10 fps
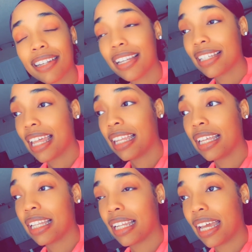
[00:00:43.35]
Does that
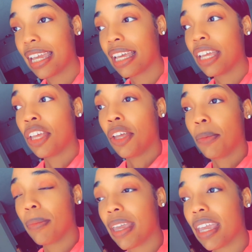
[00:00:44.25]
look like
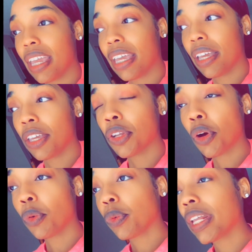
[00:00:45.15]
me, you
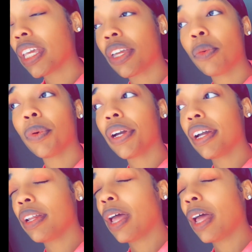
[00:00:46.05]
know, reading your word?